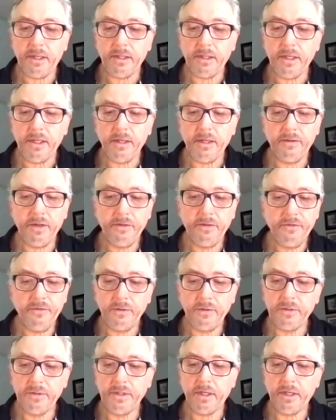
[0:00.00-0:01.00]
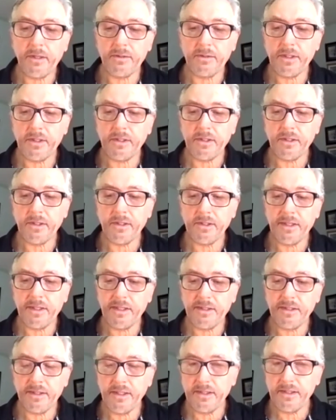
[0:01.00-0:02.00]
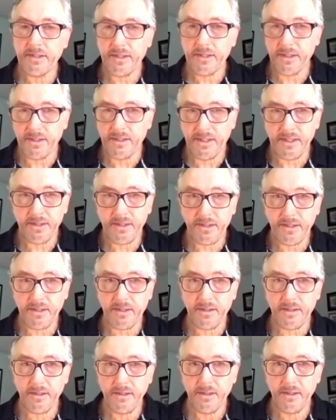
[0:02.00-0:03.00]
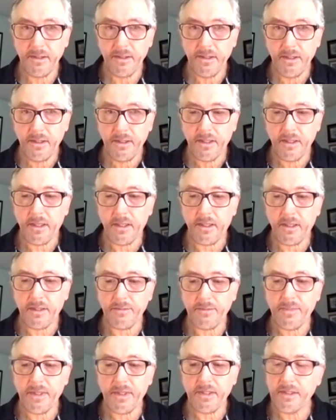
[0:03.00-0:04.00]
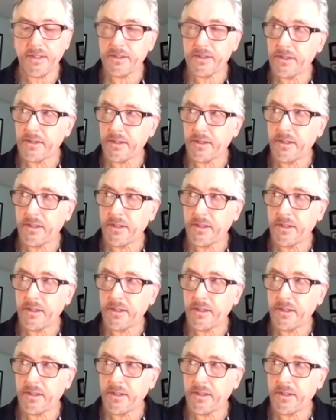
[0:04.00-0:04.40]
If you don't, at least to listen. Because